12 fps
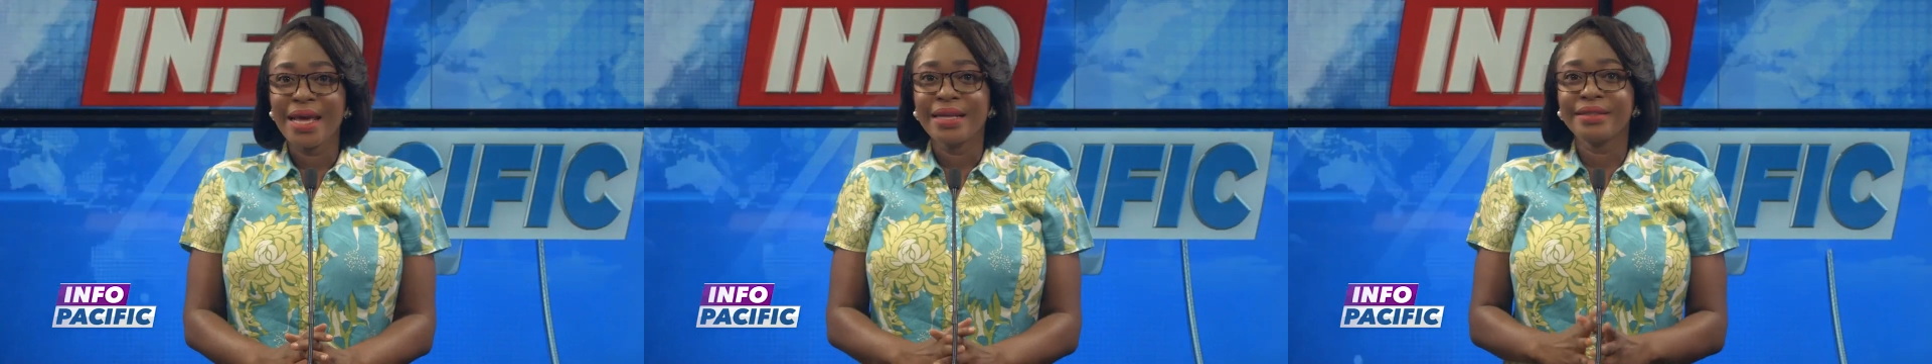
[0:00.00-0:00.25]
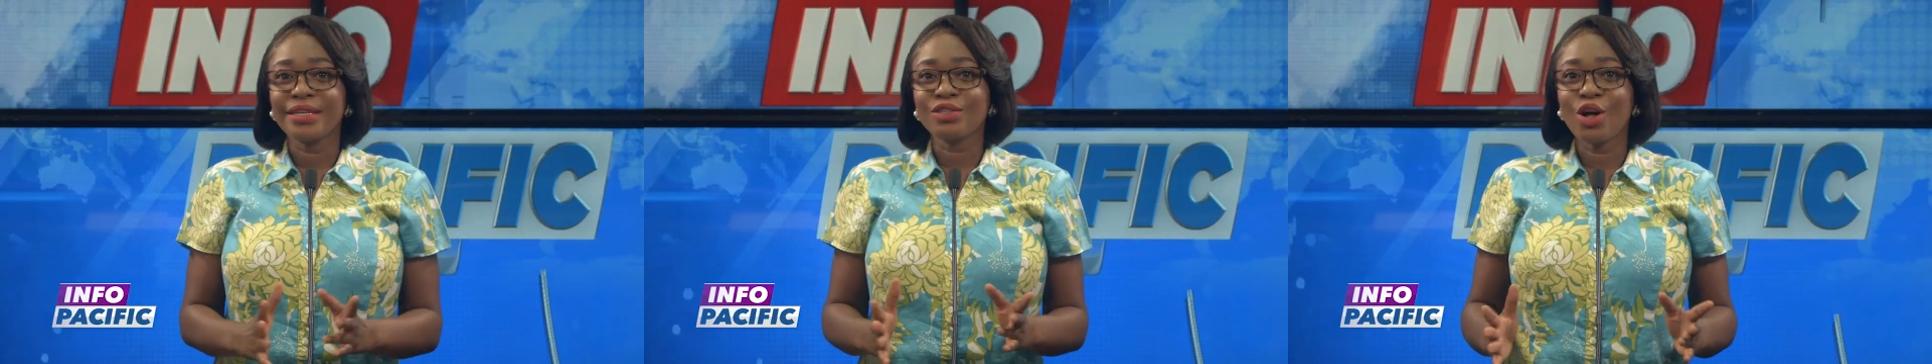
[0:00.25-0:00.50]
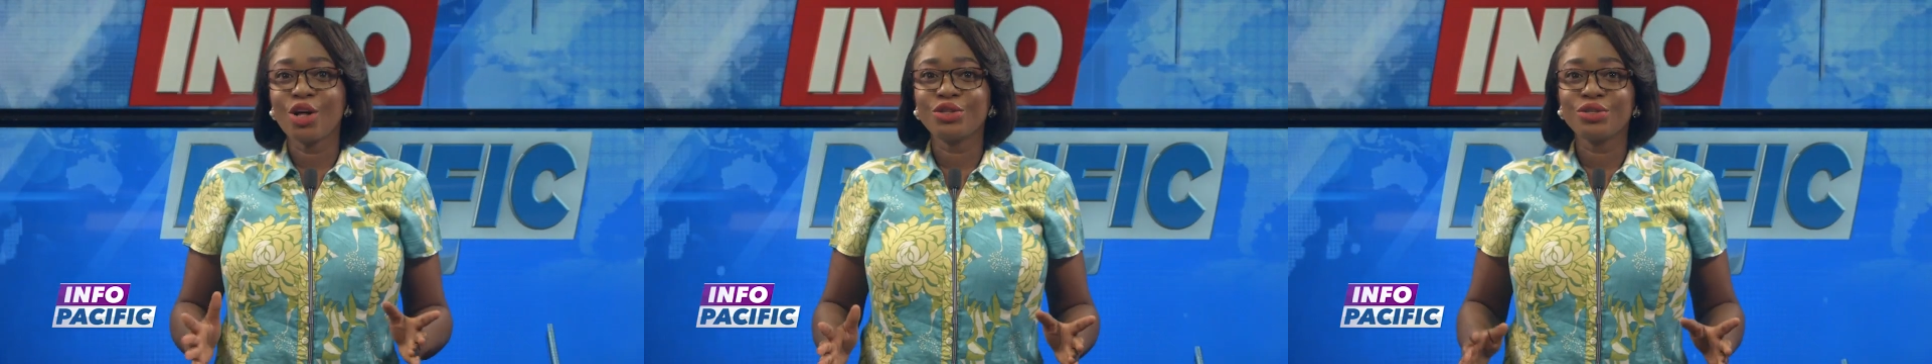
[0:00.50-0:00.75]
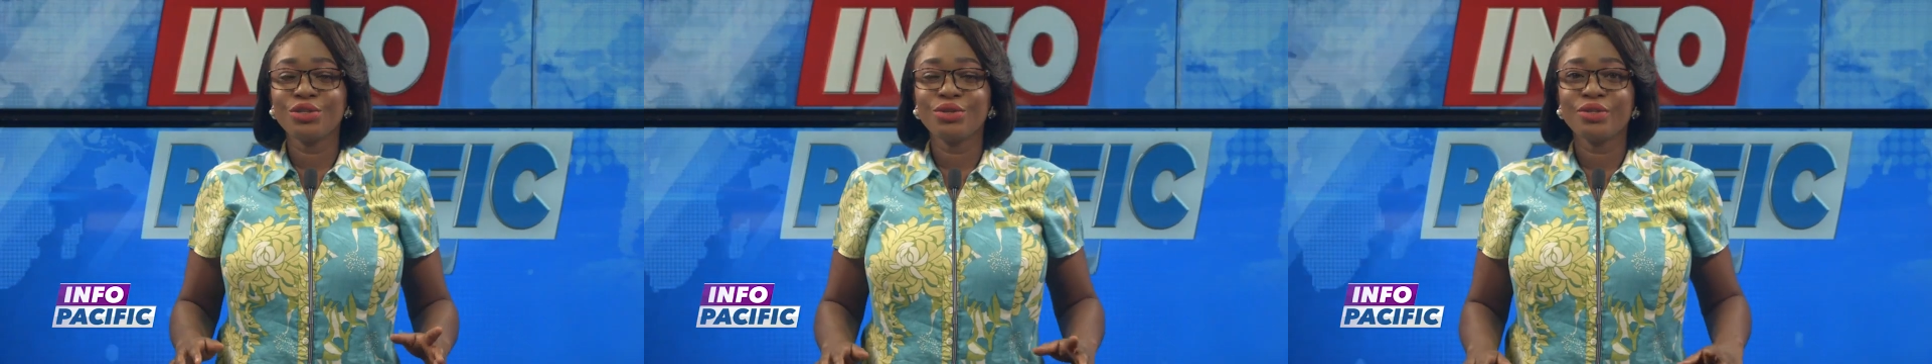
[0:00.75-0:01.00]
That's all
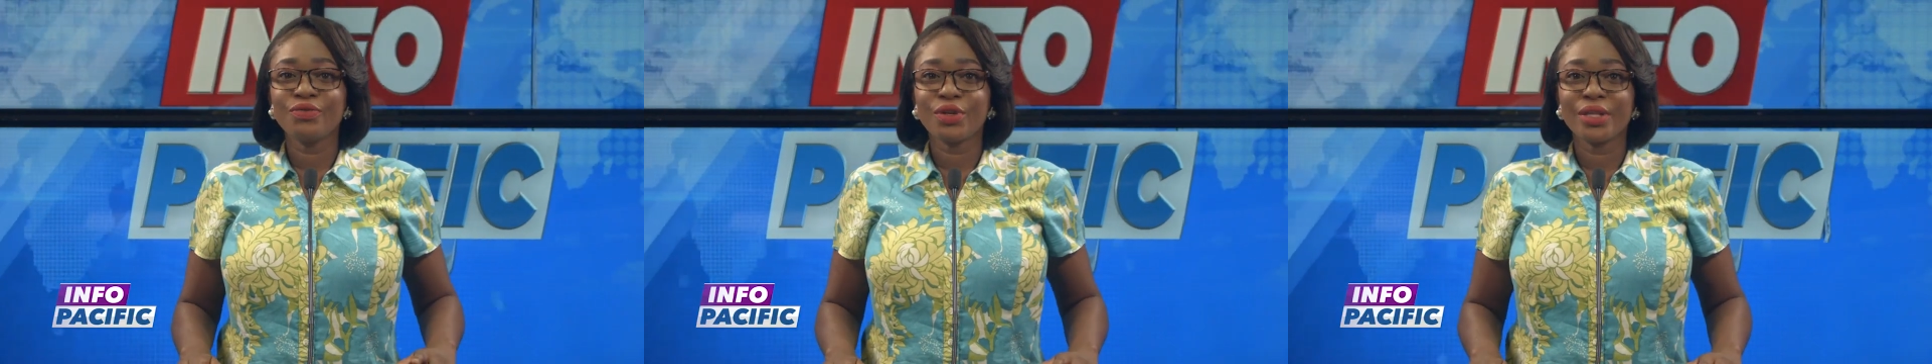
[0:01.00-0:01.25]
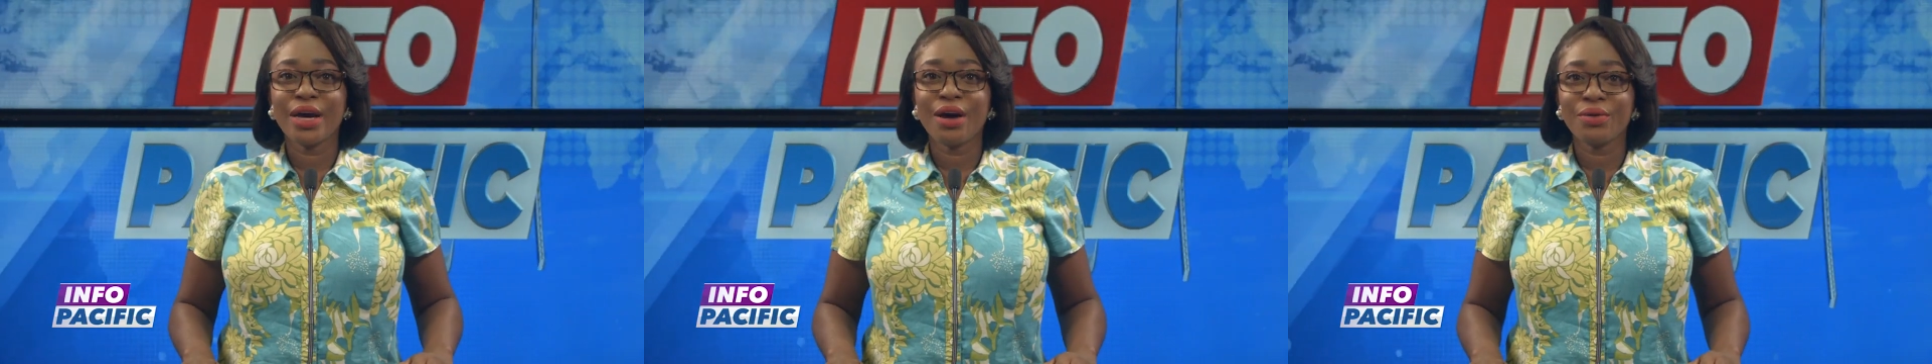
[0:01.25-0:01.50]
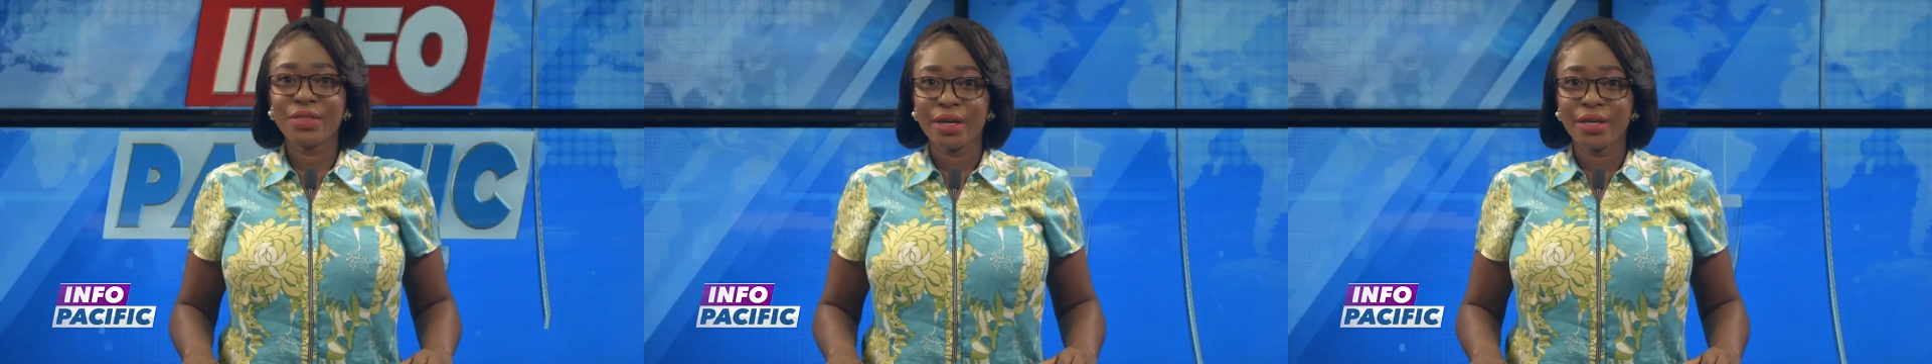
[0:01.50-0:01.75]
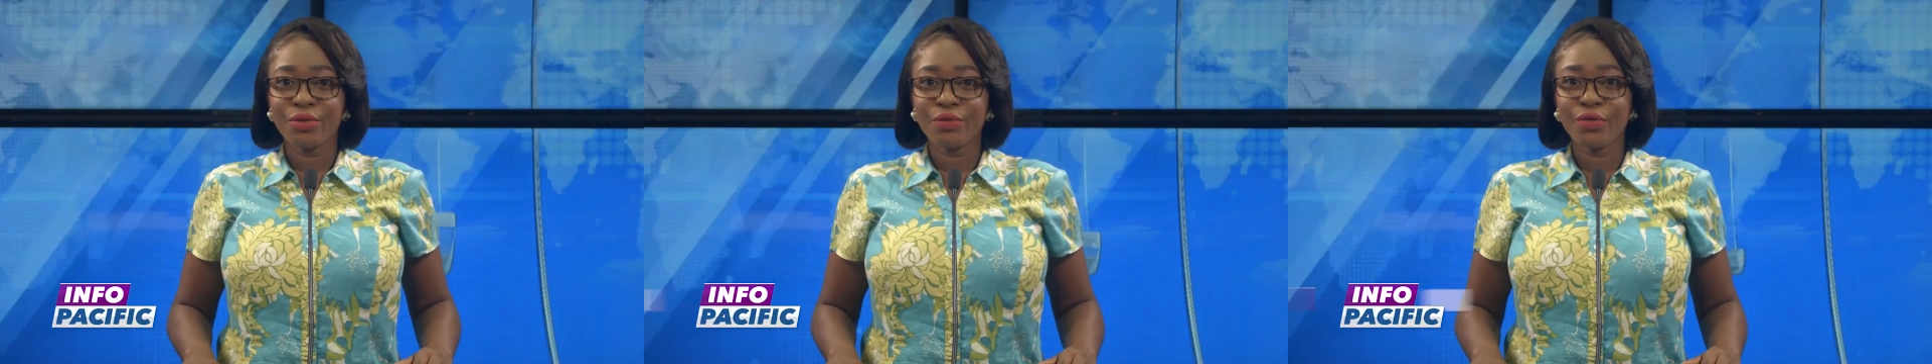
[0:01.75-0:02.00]
the news for now.
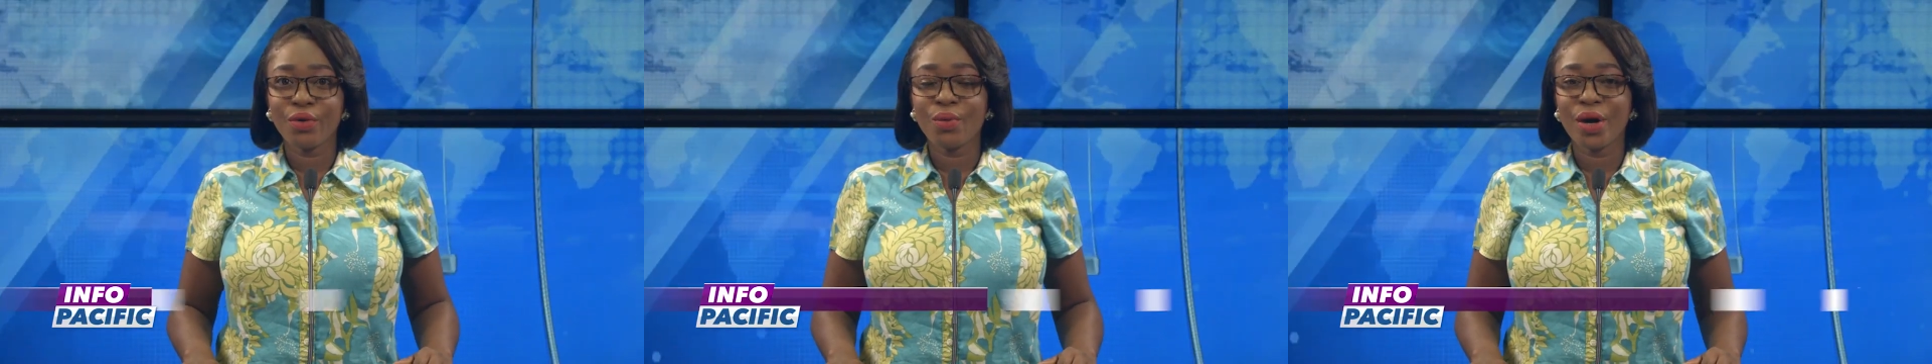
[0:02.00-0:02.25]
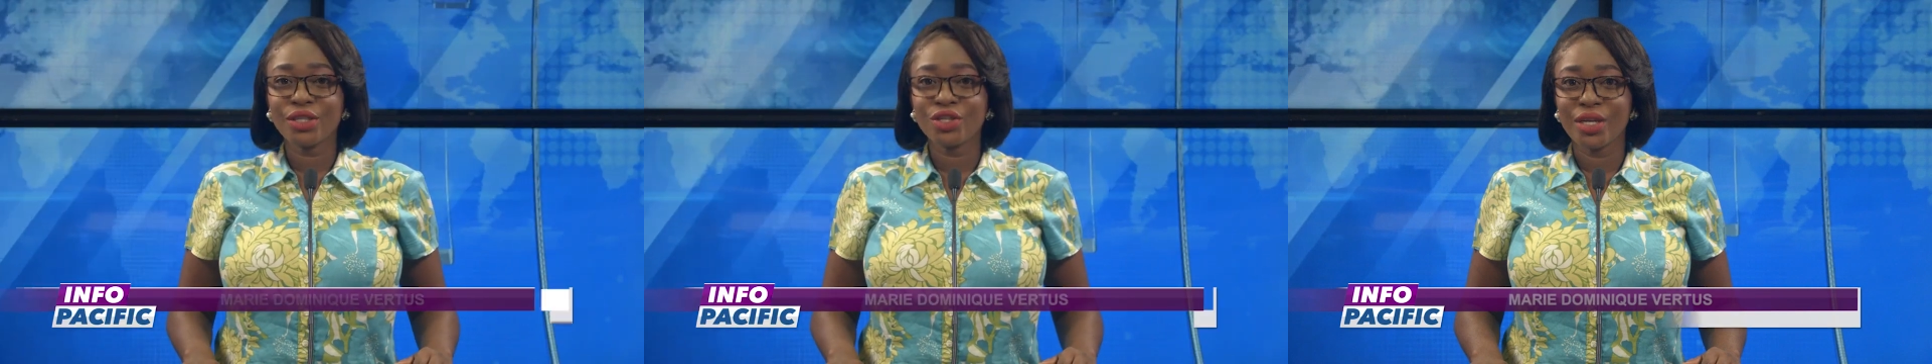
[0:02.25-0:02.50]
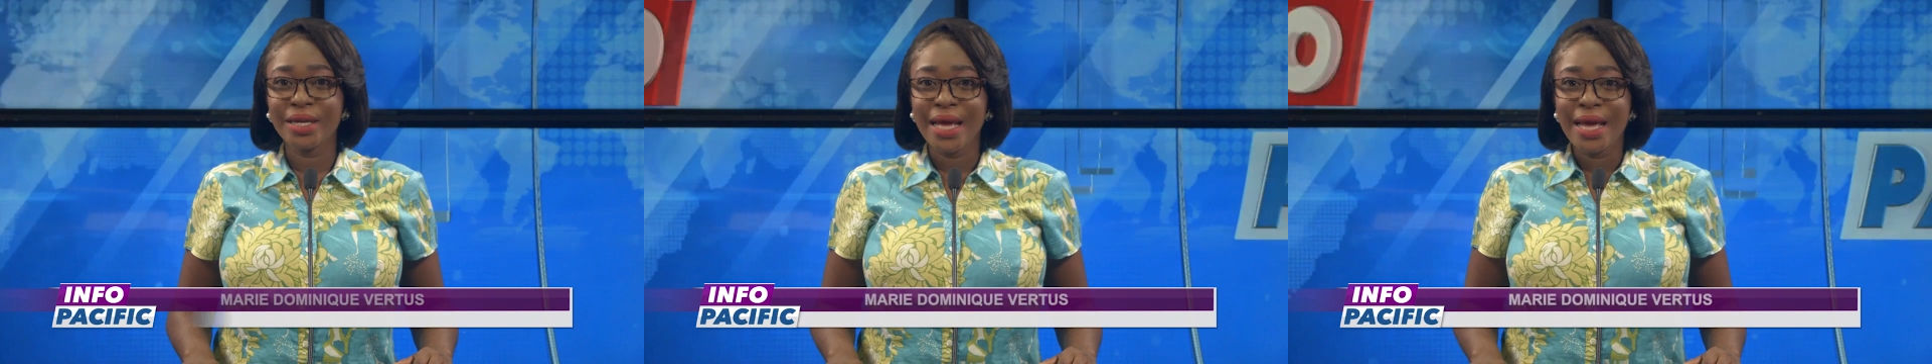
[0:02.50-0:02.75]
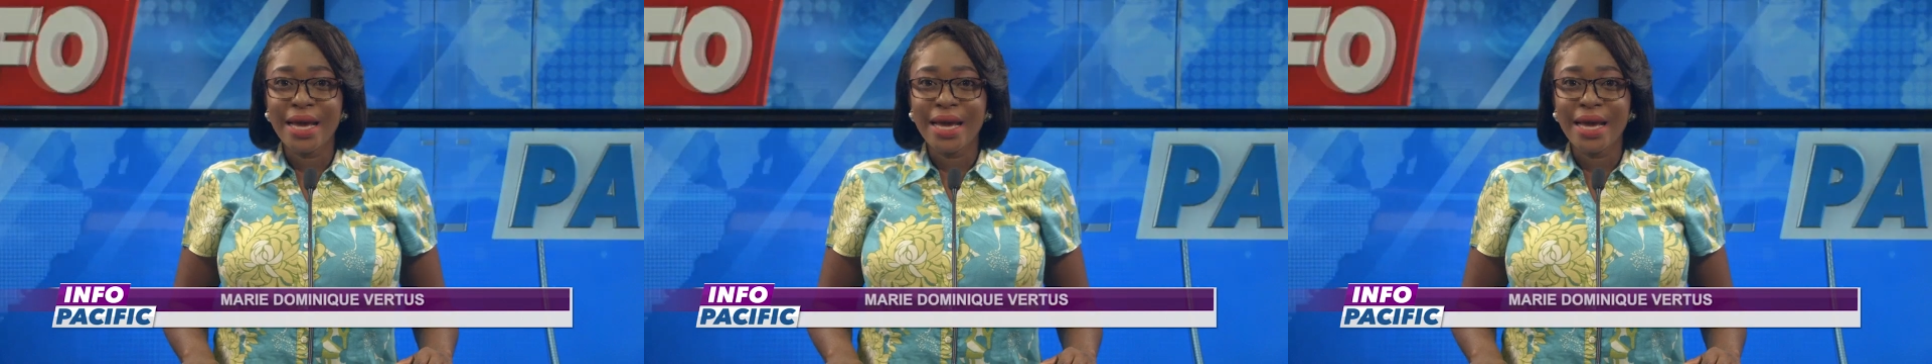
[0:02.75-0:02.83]
Thank you for watching.